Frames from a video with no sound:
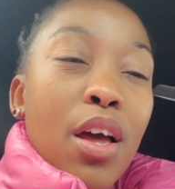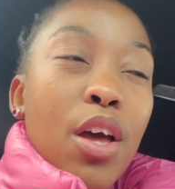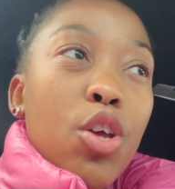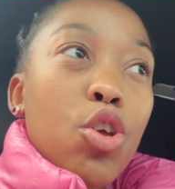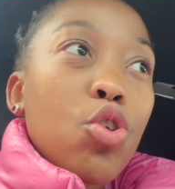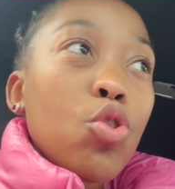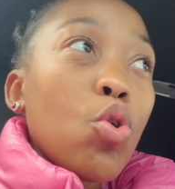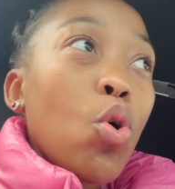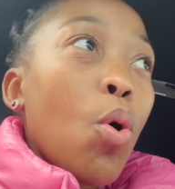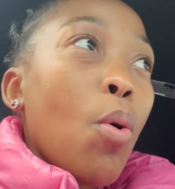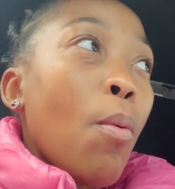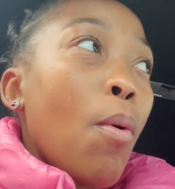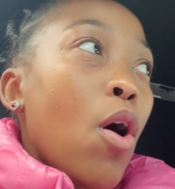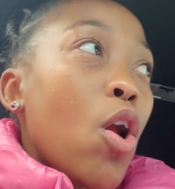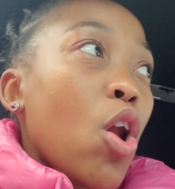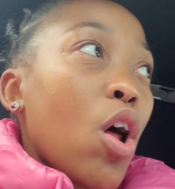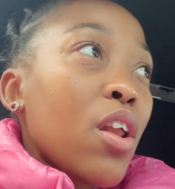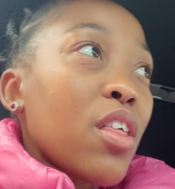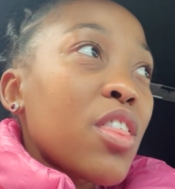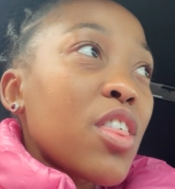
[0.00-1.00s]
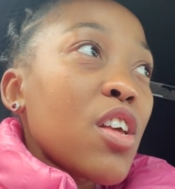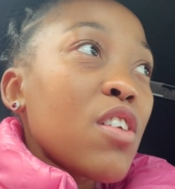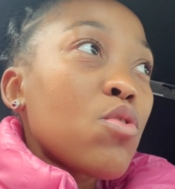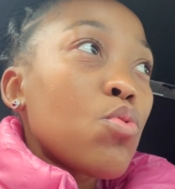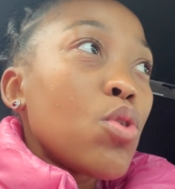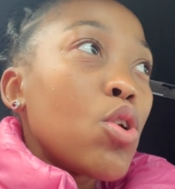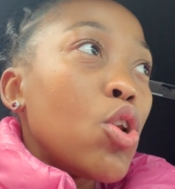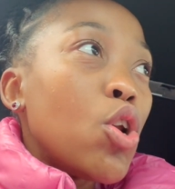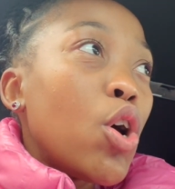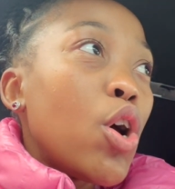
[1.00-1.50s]
You know, a lot of things
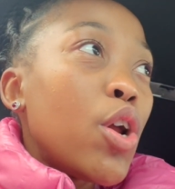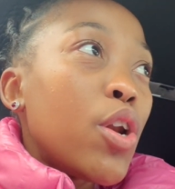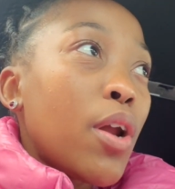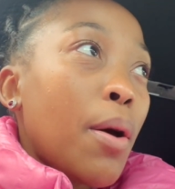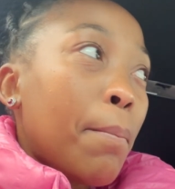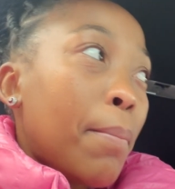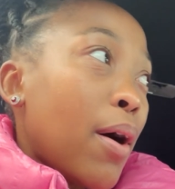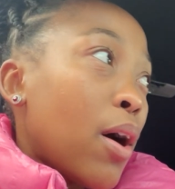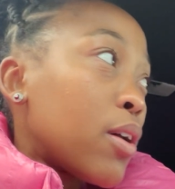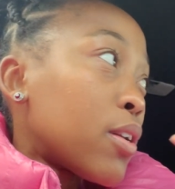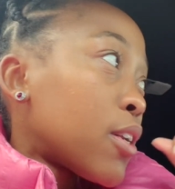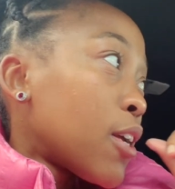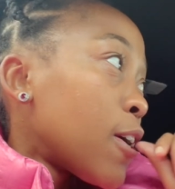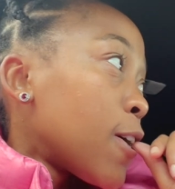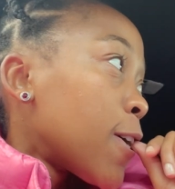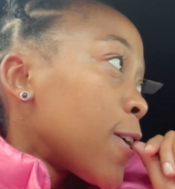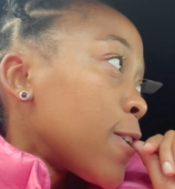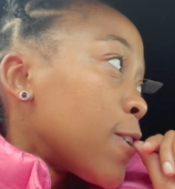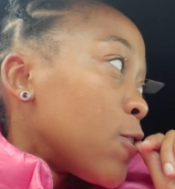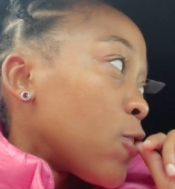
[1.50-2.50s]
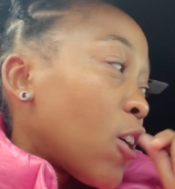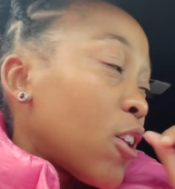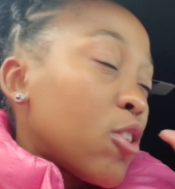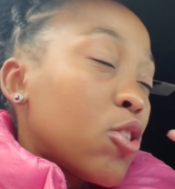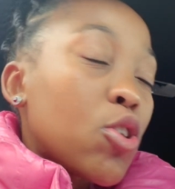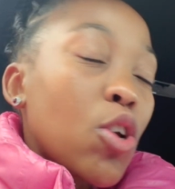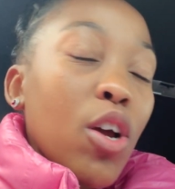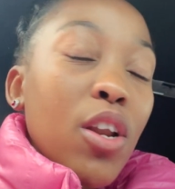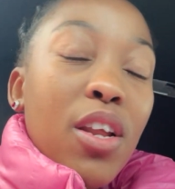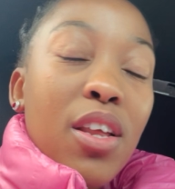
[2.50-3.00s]
we learn about not
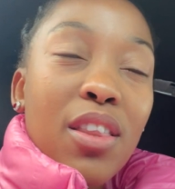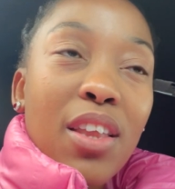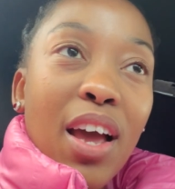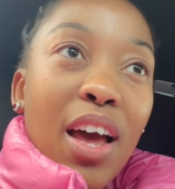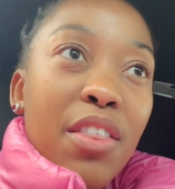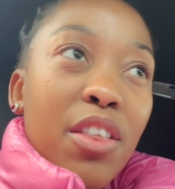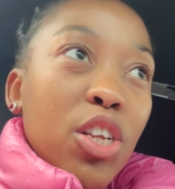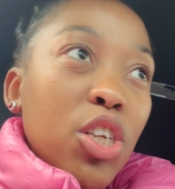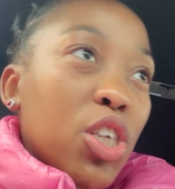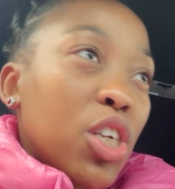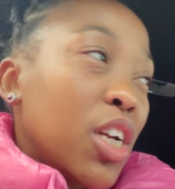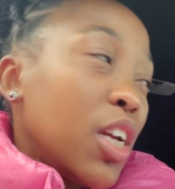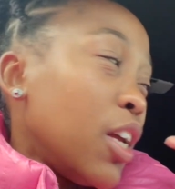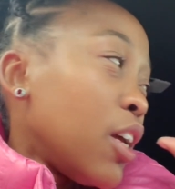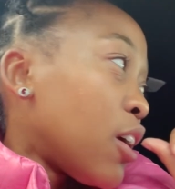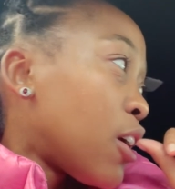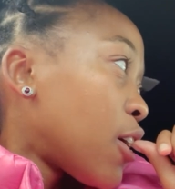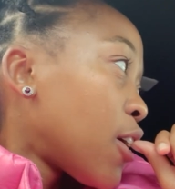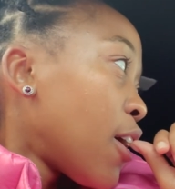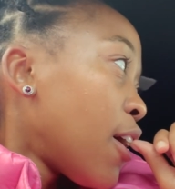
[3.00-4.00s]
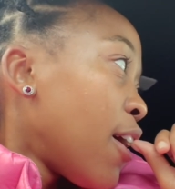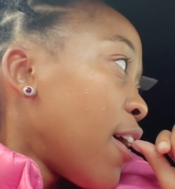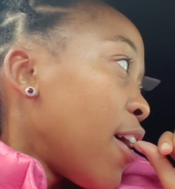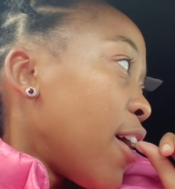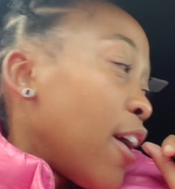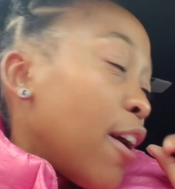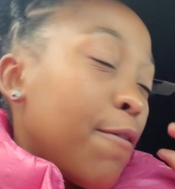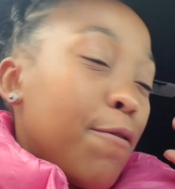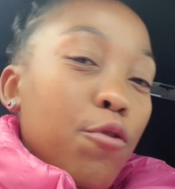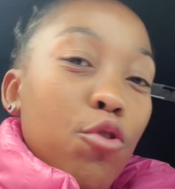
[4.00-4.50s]
turning the other cheek.
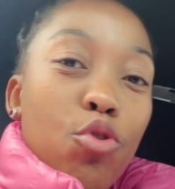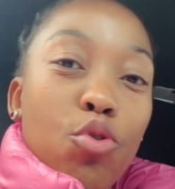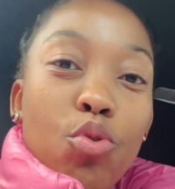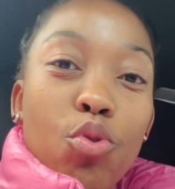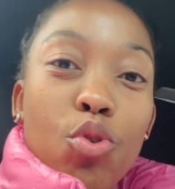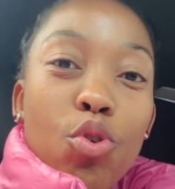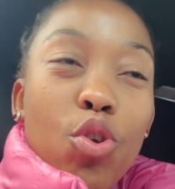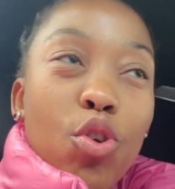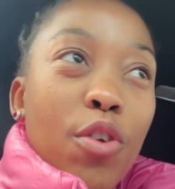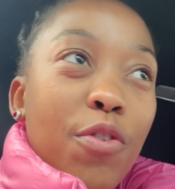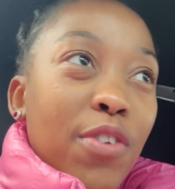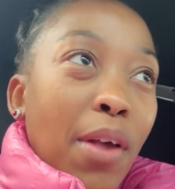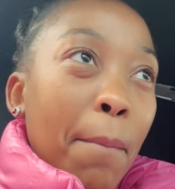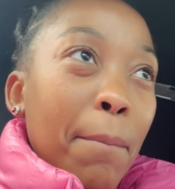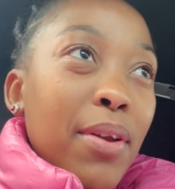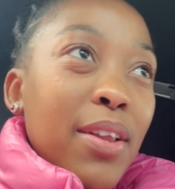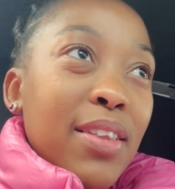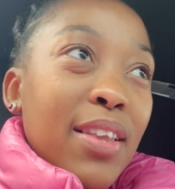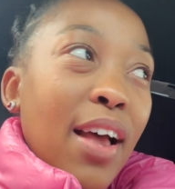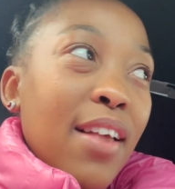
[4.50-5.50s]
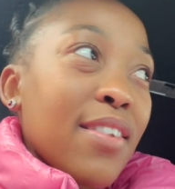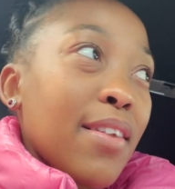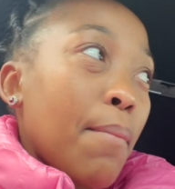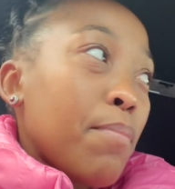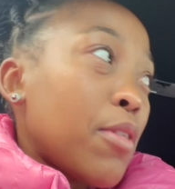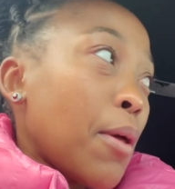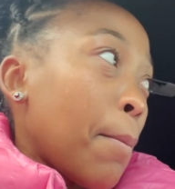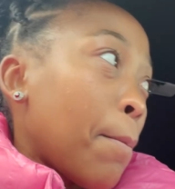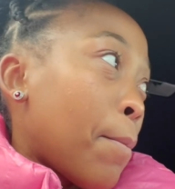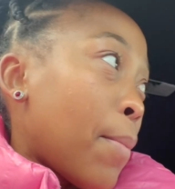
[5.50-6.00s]
If somebody does
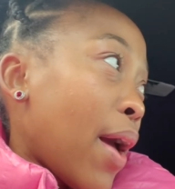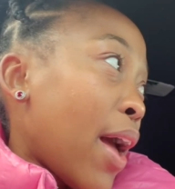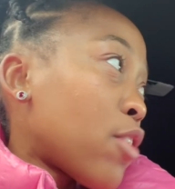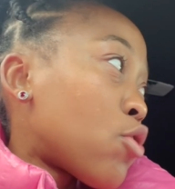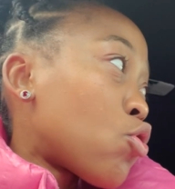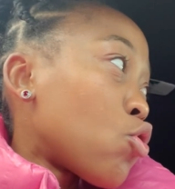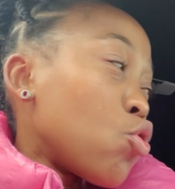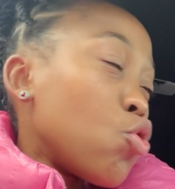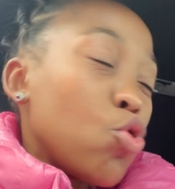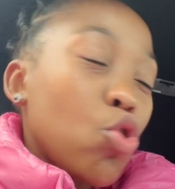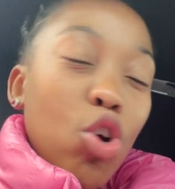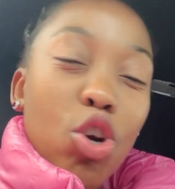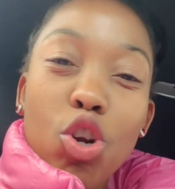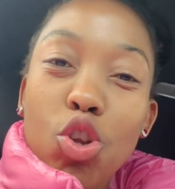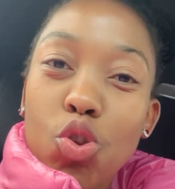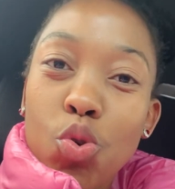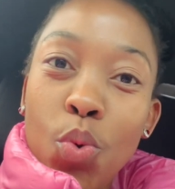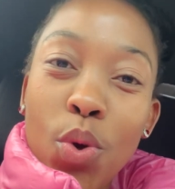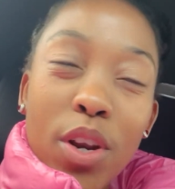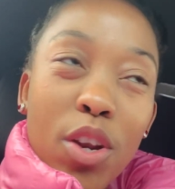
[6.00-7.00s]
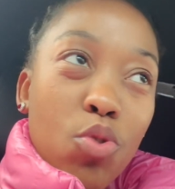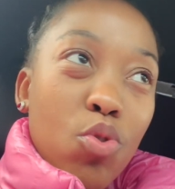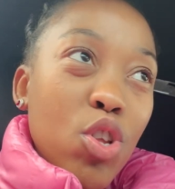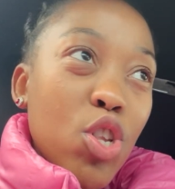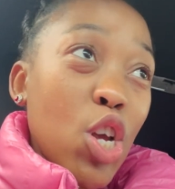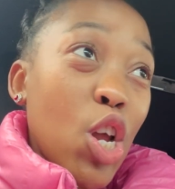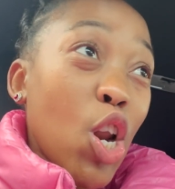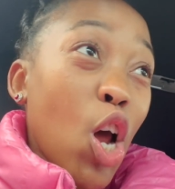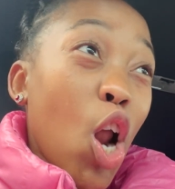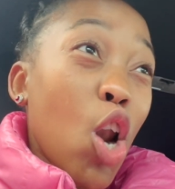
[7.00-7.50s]
something bad to you, you're gonna do it in
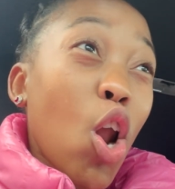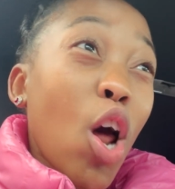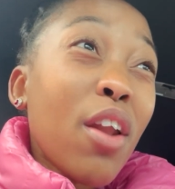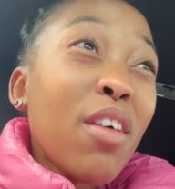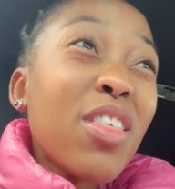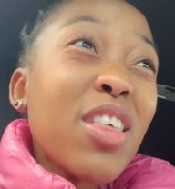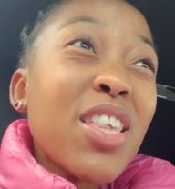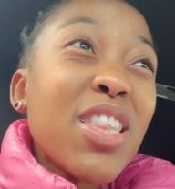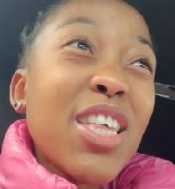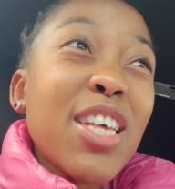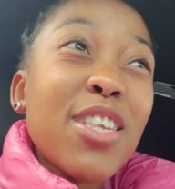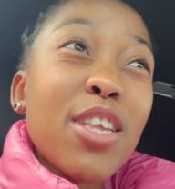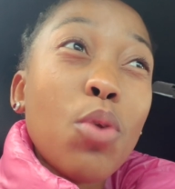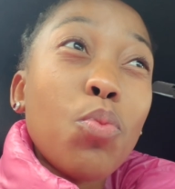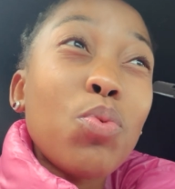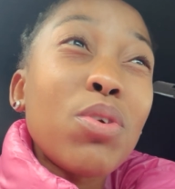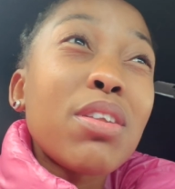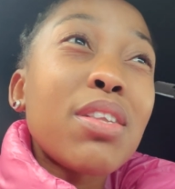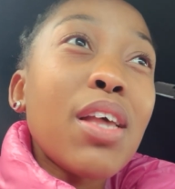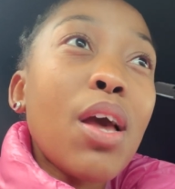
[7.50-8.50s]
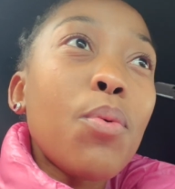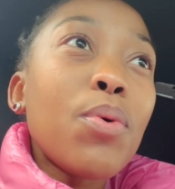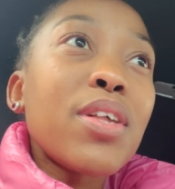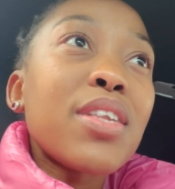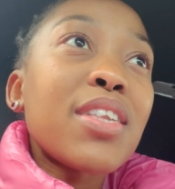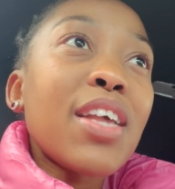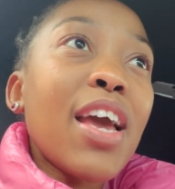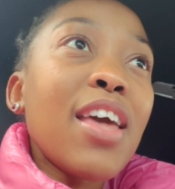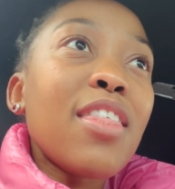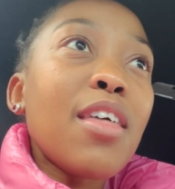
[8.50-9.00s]
return. A lot of the things that we
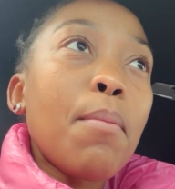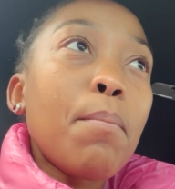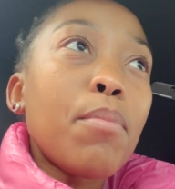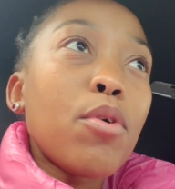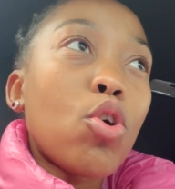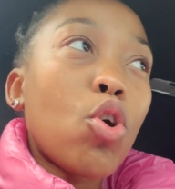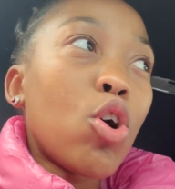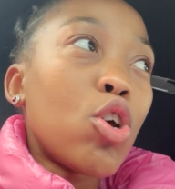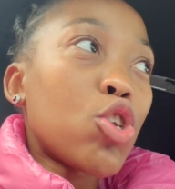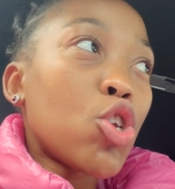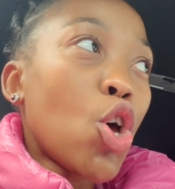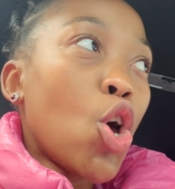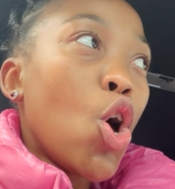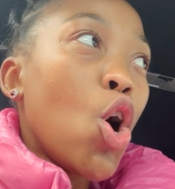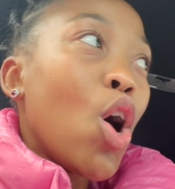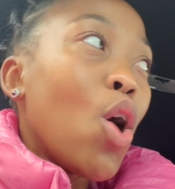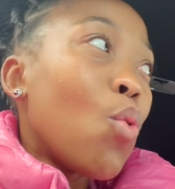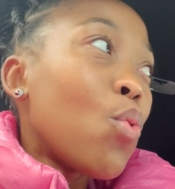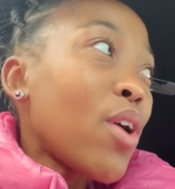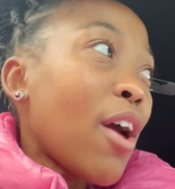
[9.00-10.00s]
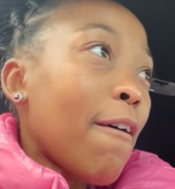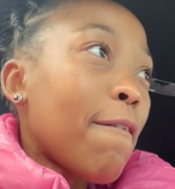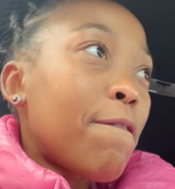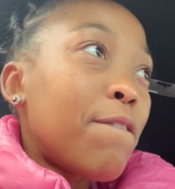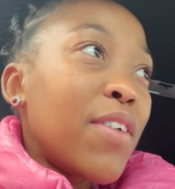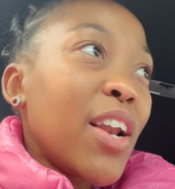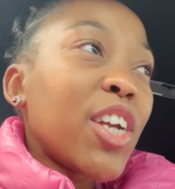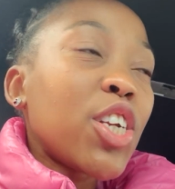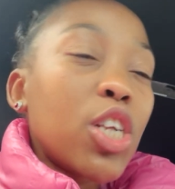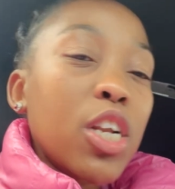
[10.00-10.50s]
say them because we are
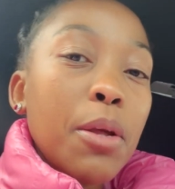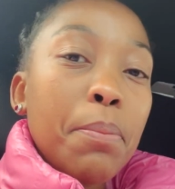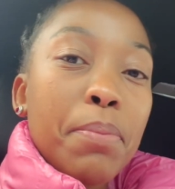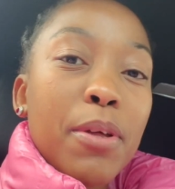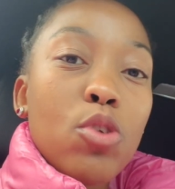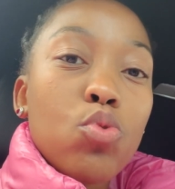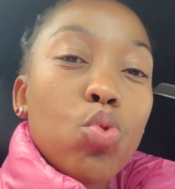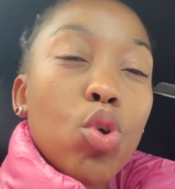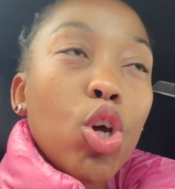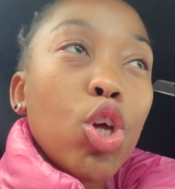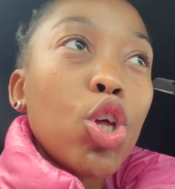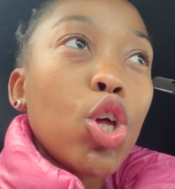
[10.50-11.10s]
fleshly beings.